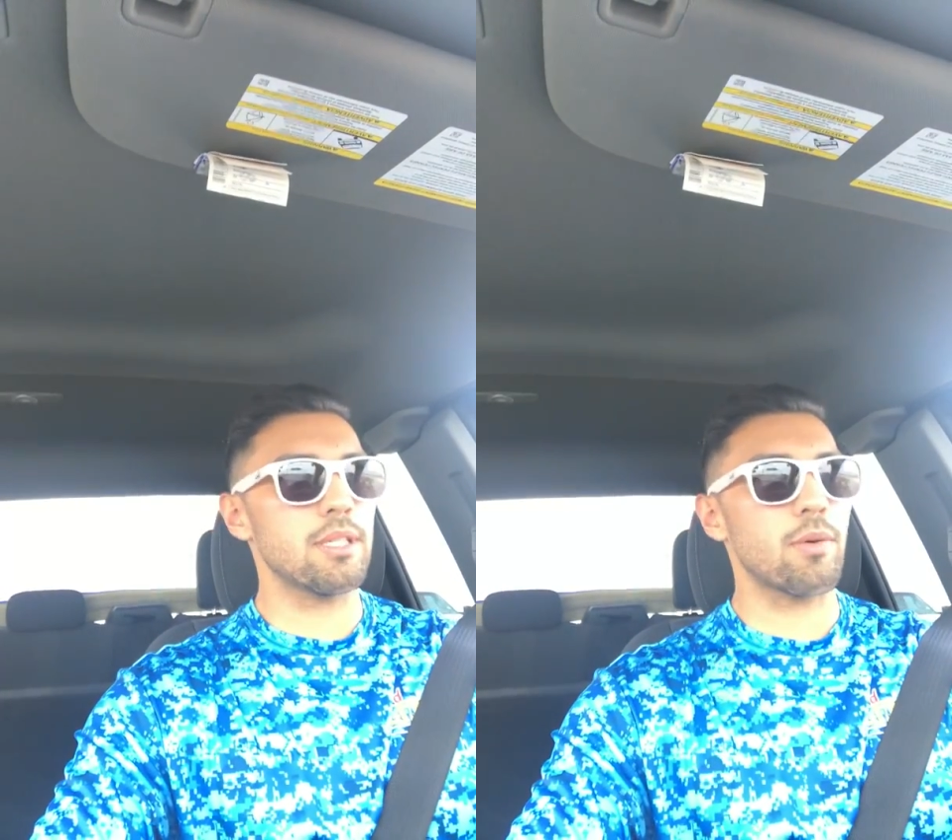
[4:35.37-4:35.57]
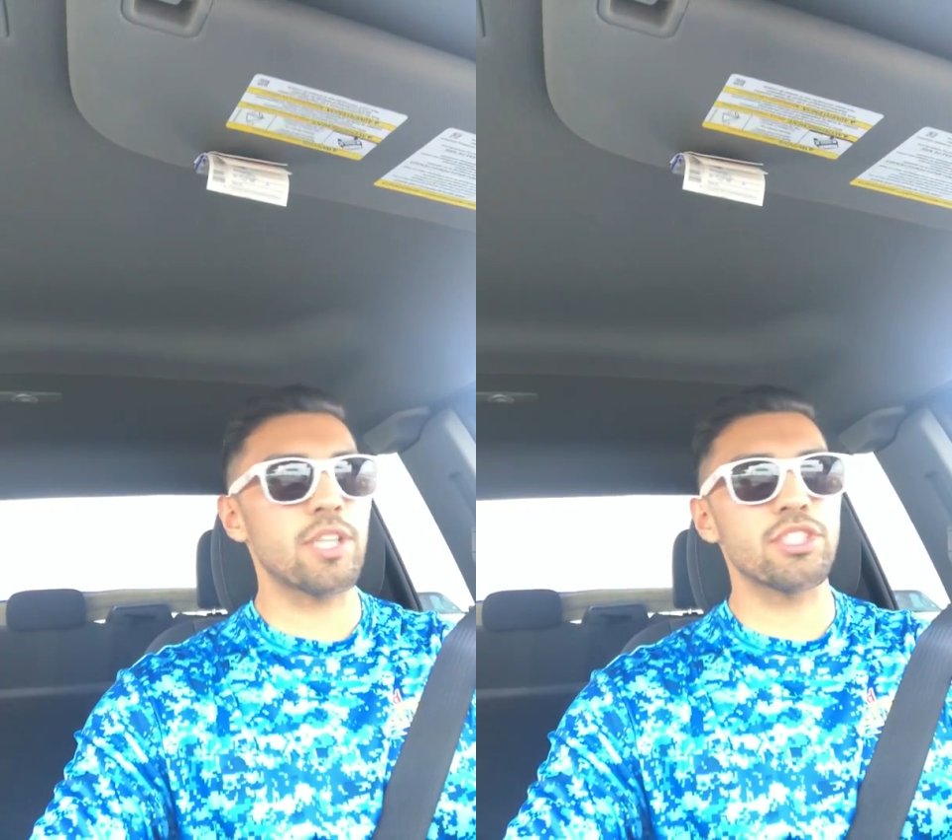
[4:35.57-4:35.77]

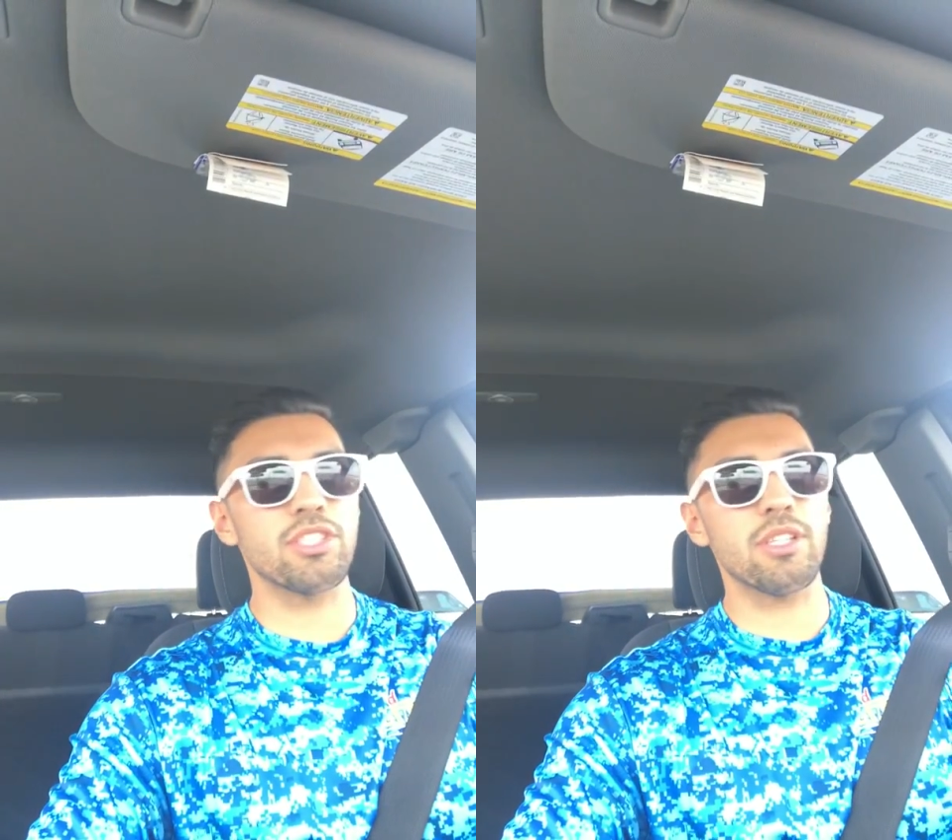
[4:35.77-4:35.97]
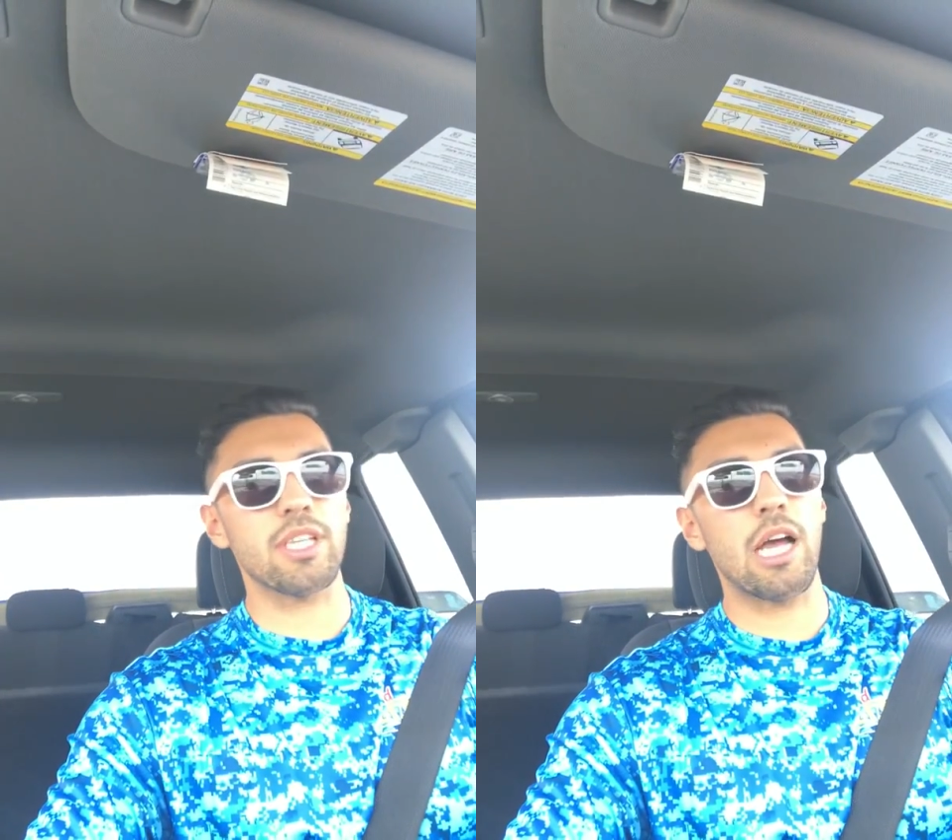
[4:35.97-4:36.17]

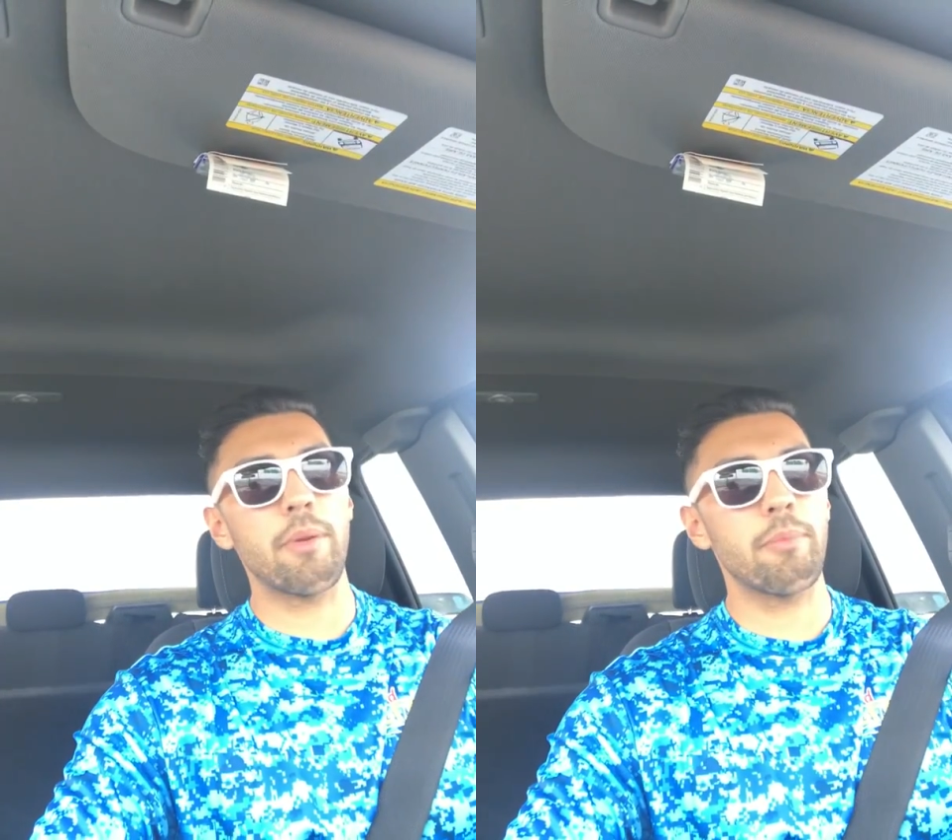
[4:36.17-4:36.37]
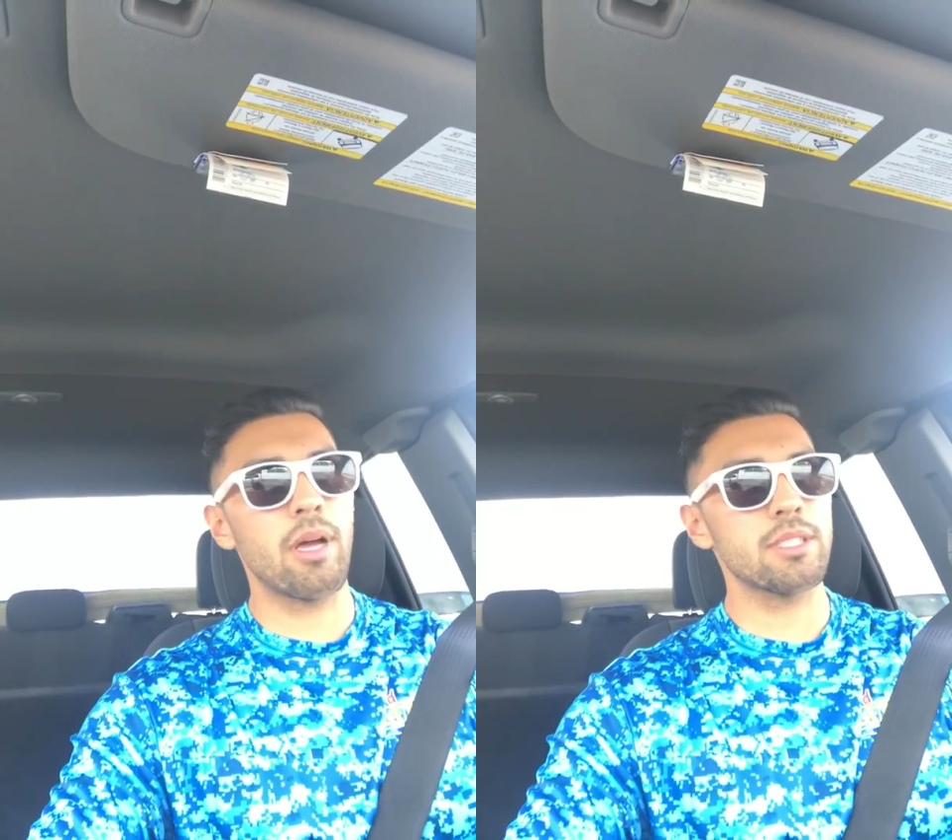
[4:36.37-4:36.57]
questions on the
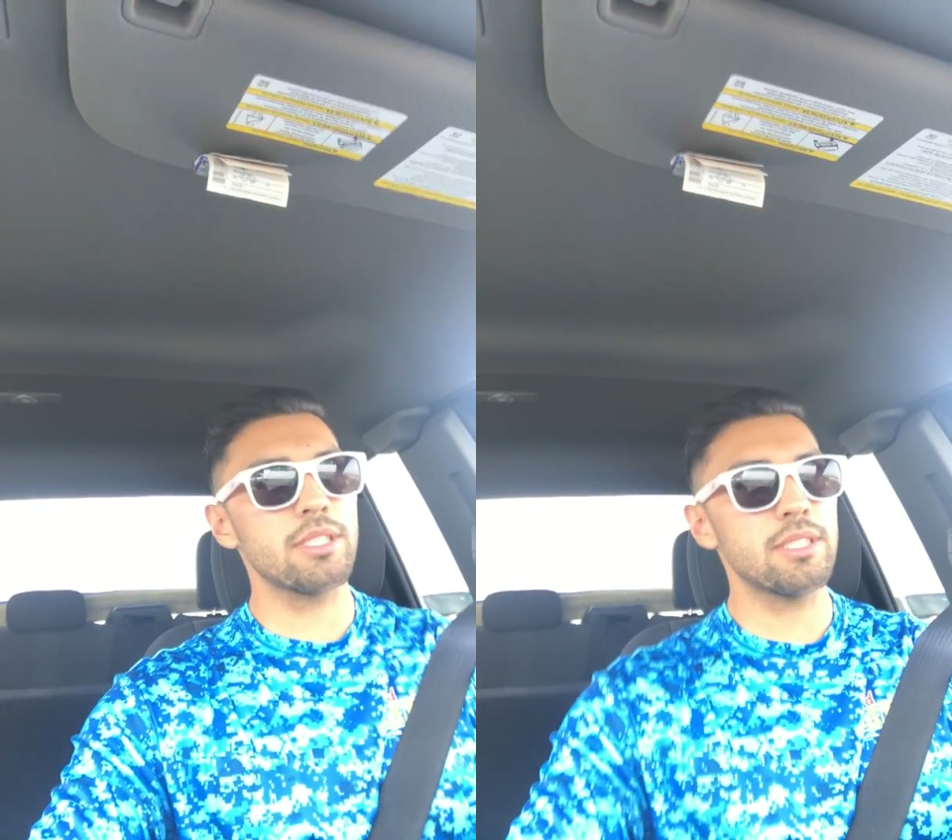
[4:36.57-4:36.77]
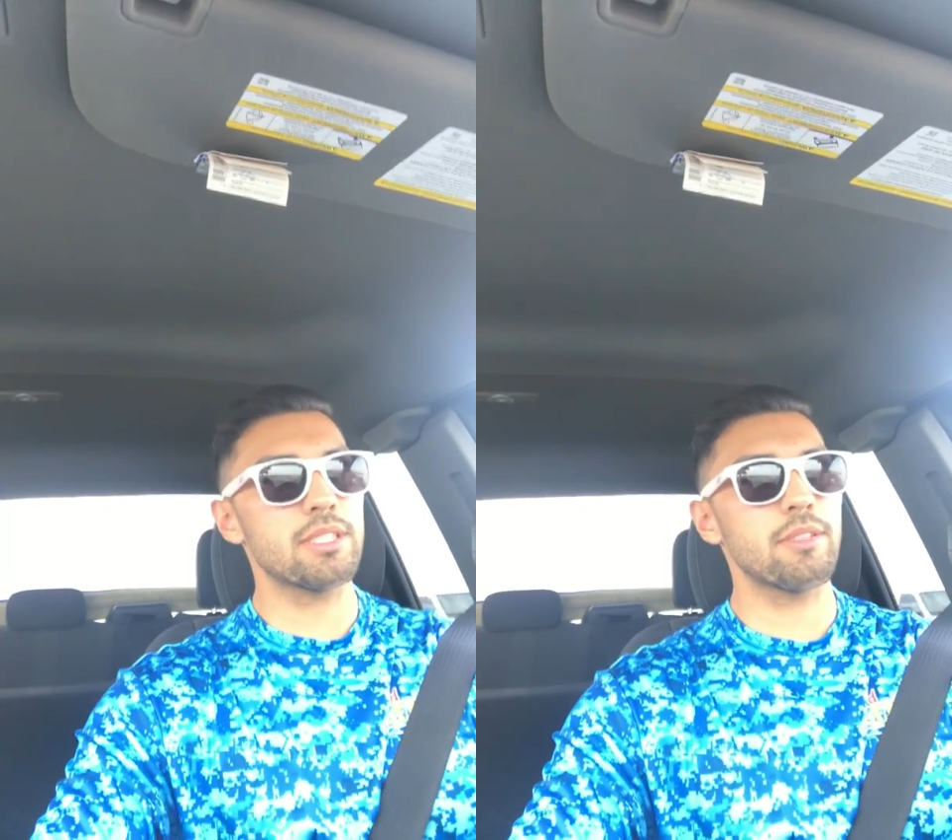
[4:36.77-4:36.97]
comment
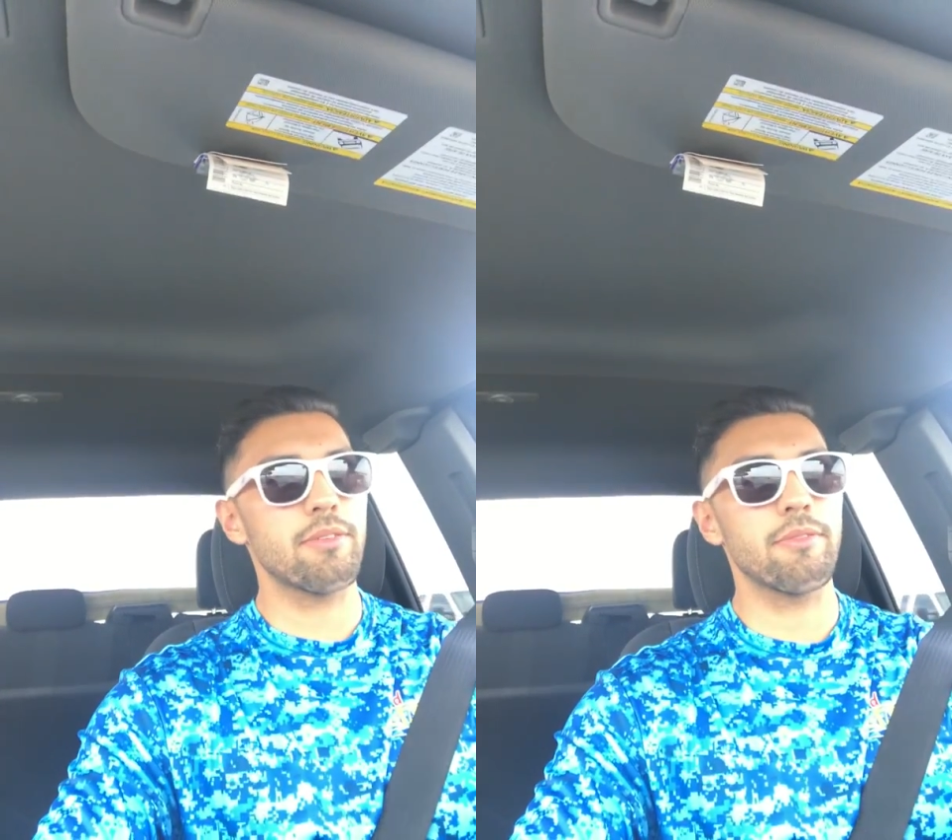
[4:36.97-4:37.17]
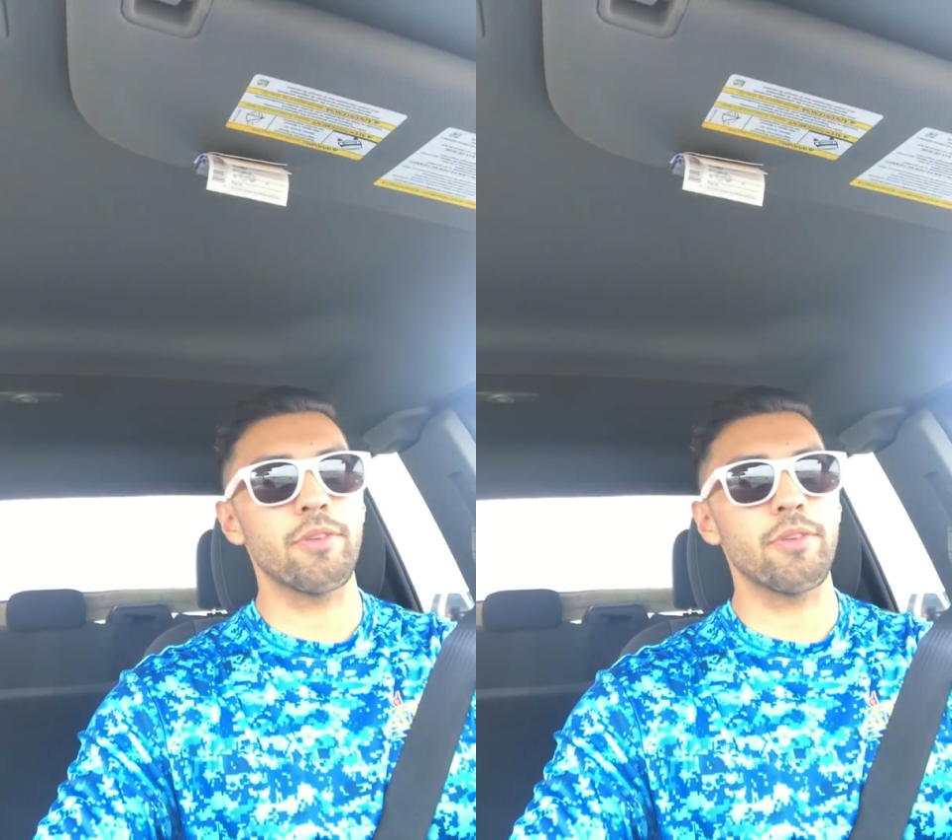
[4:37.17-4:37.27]
boxes.